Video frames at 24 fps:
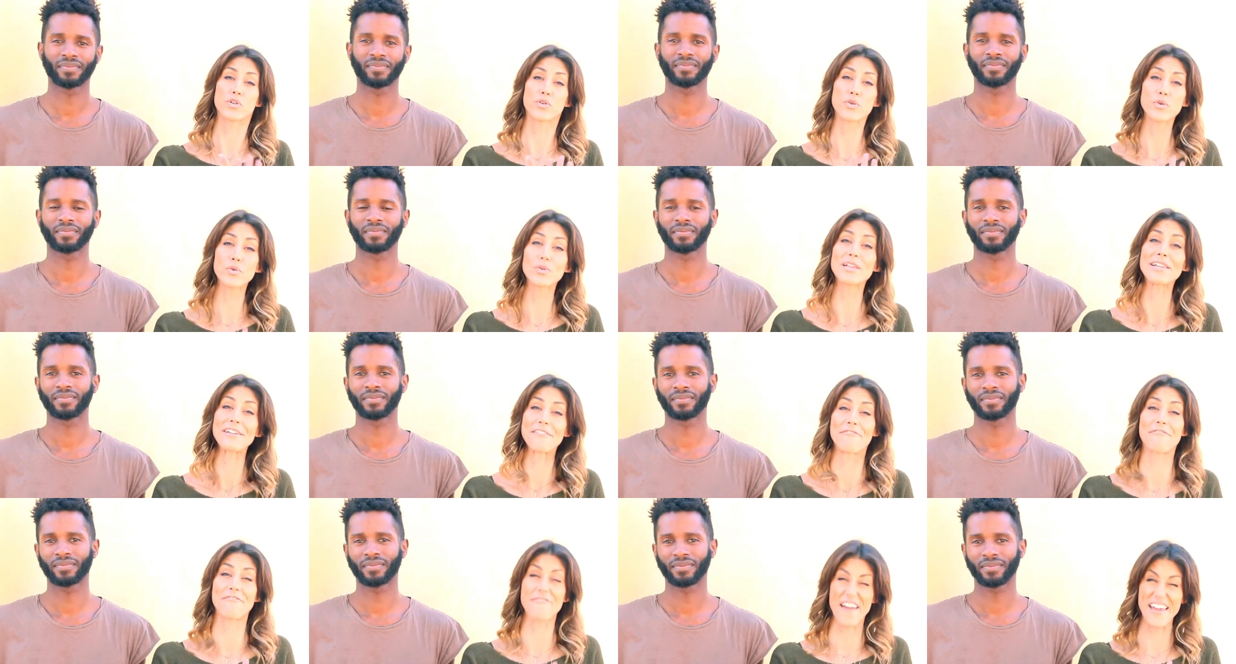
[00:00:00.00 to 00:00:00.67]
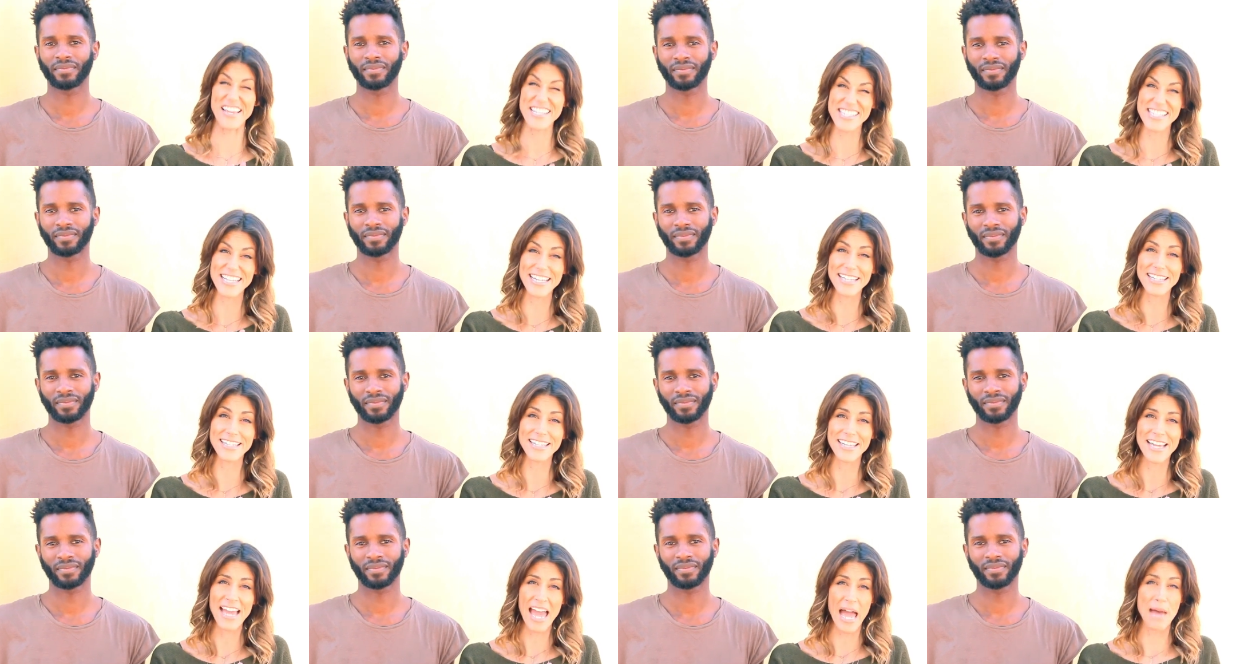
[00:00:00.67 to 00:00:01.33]
Speaker 1: truly face it
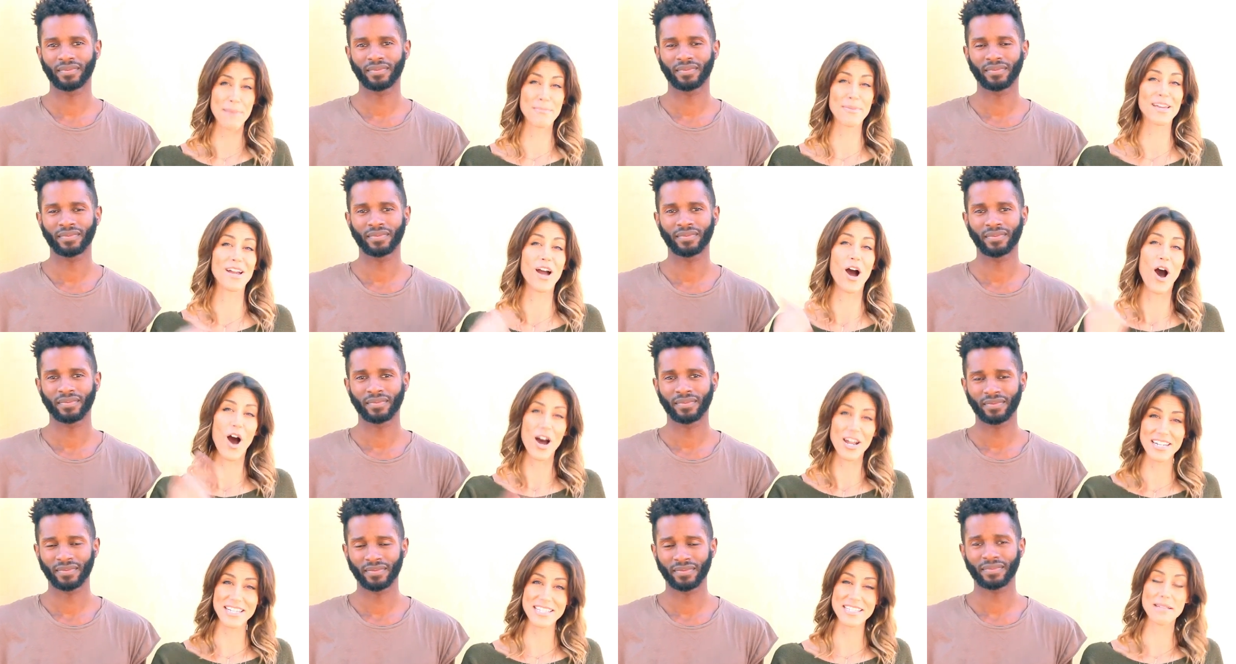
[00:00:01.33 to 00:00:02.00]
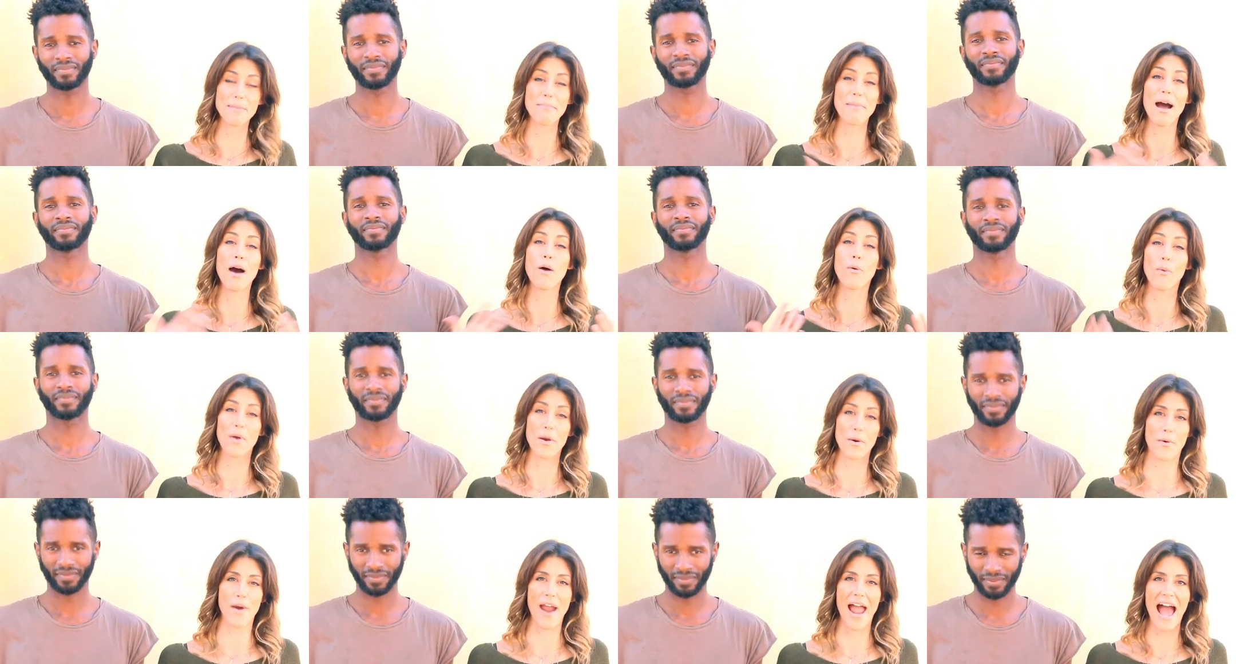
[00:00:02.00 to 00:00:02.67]
and be honest about
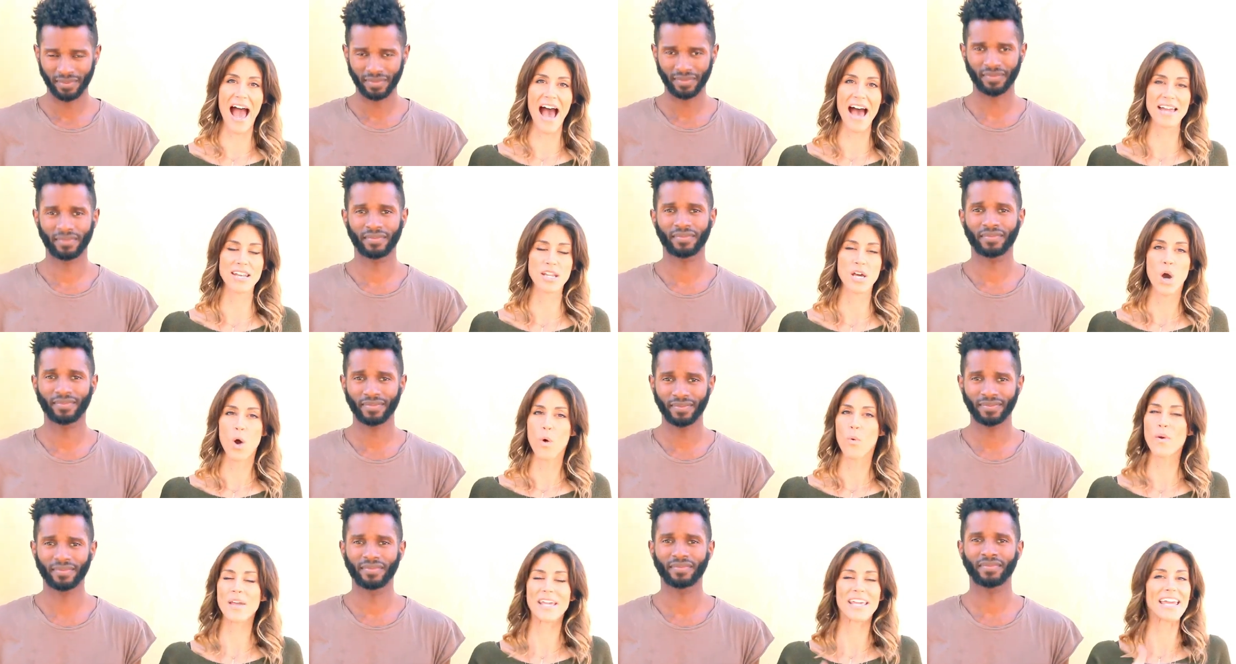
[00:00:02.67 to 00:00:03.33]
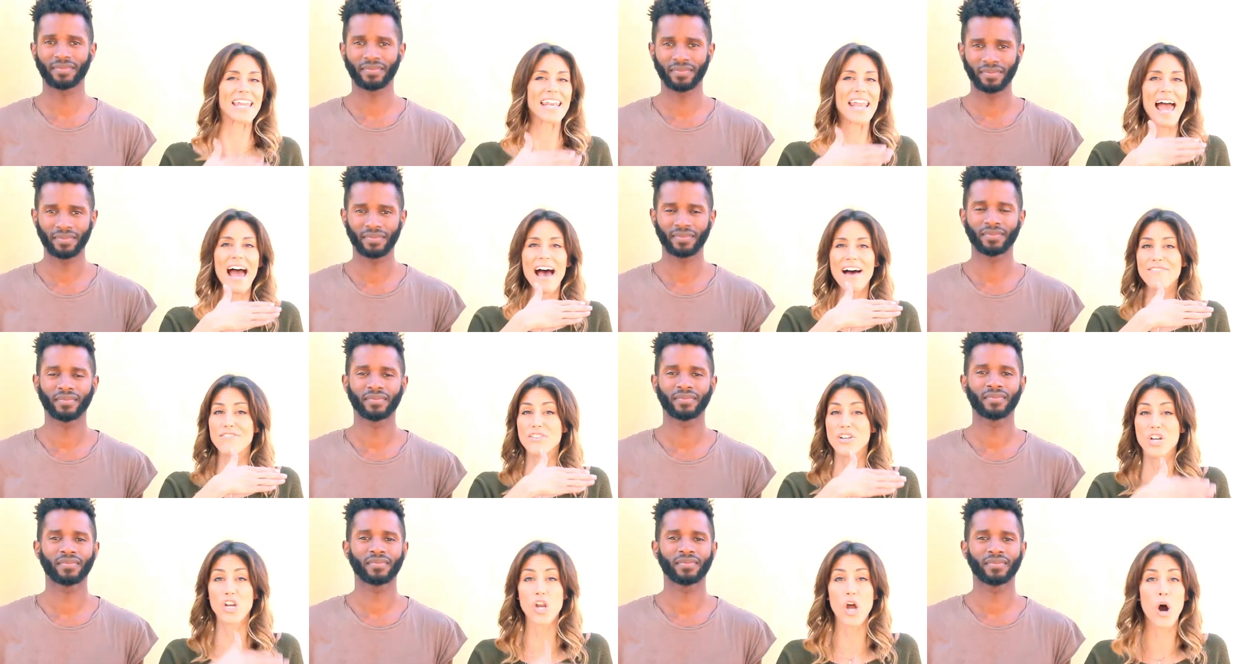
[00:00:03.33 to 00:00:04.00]
where we're at, we can have
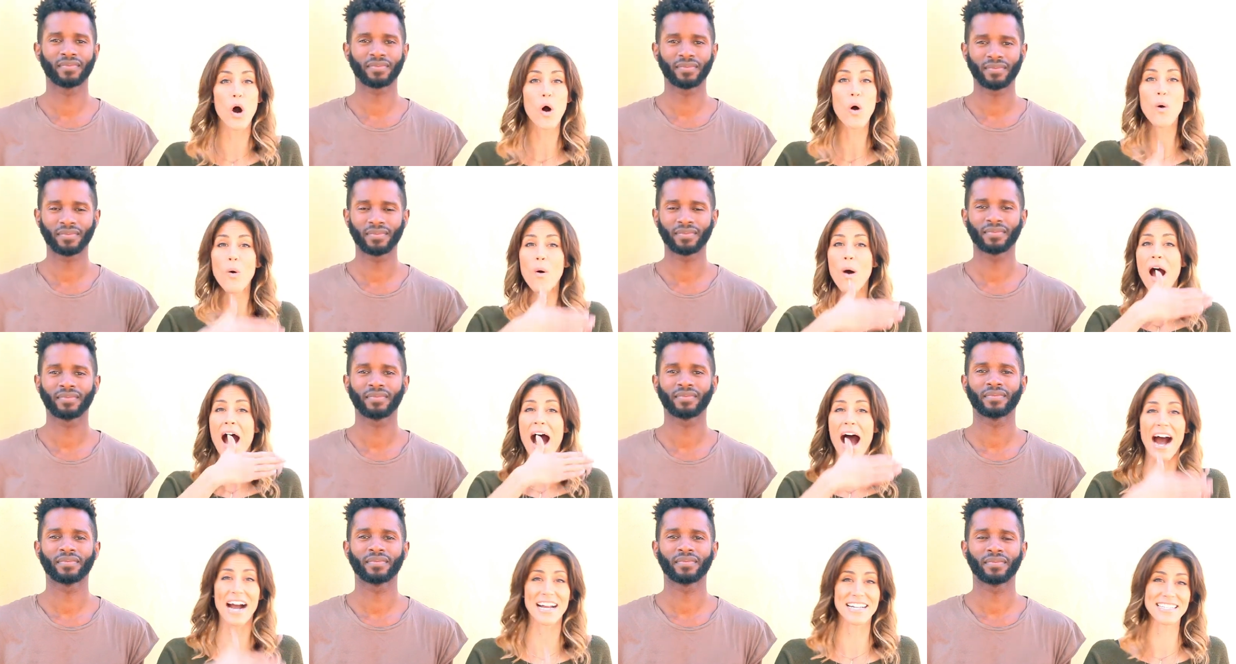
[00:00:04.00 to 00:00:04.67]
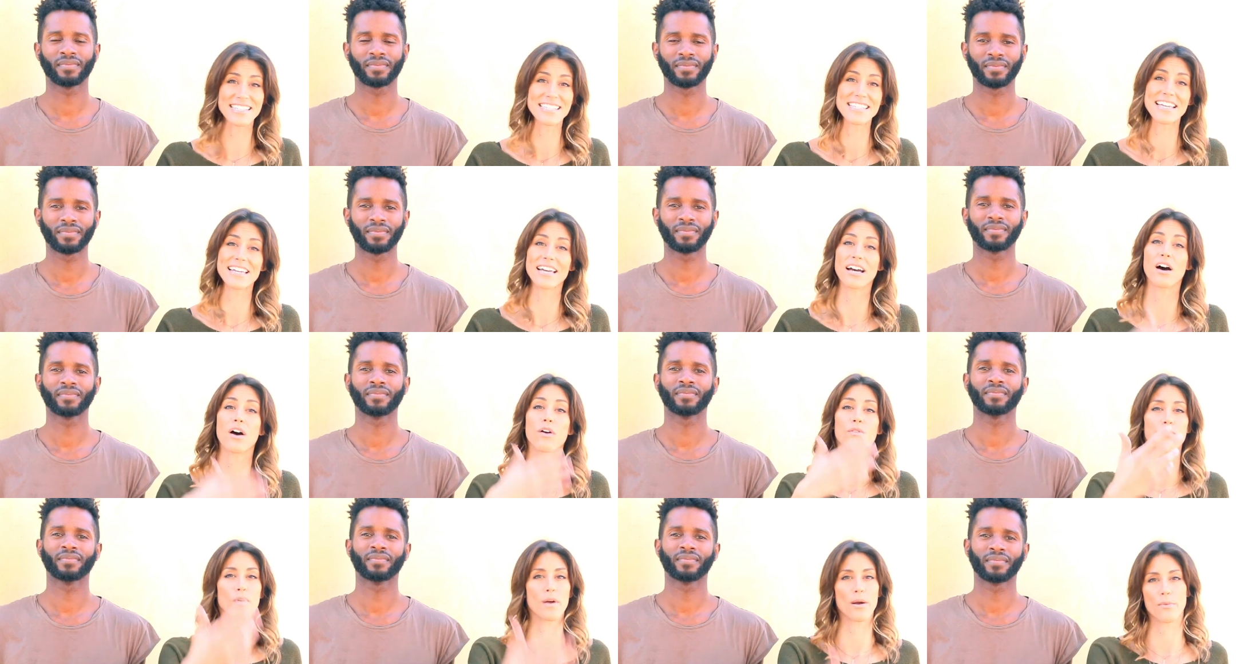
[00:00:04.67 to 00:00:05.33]
no idea
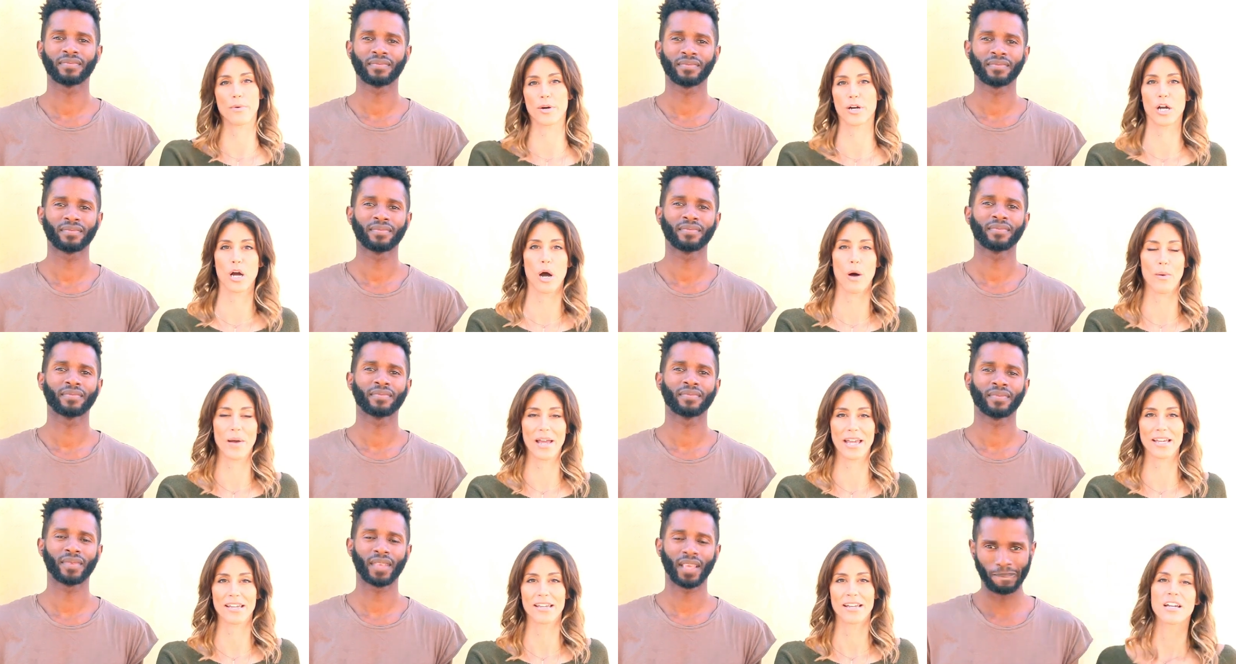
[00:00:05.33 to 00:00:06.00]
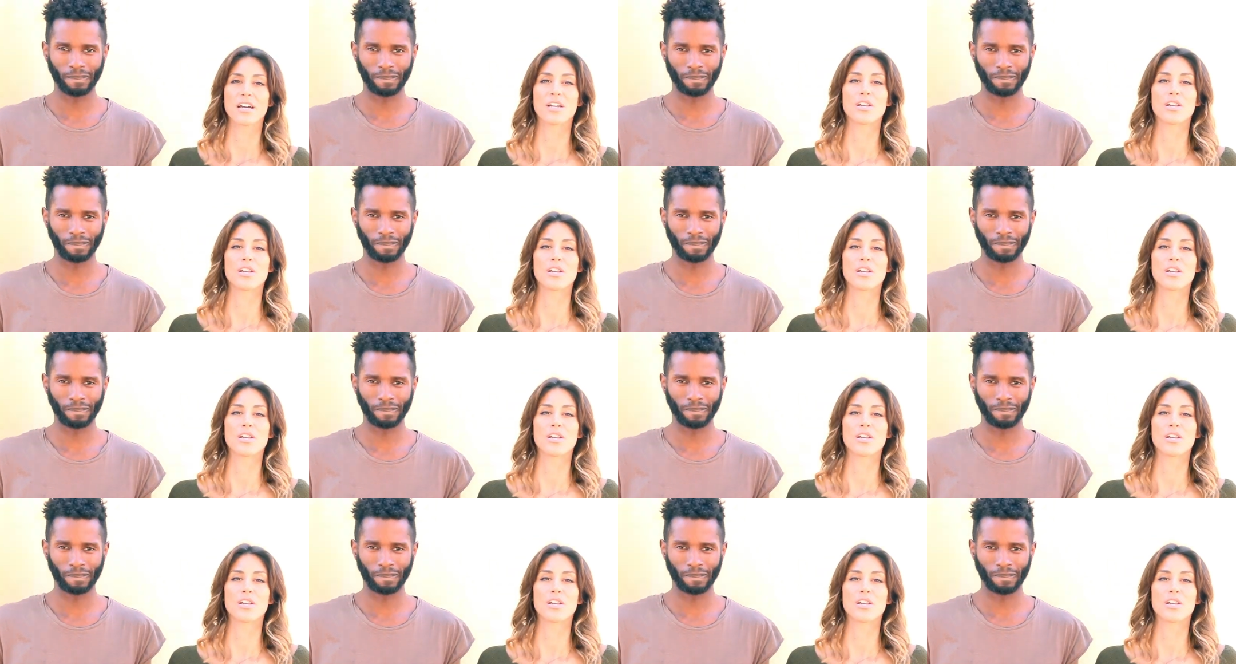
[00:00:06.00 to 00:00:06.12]
of where we're going.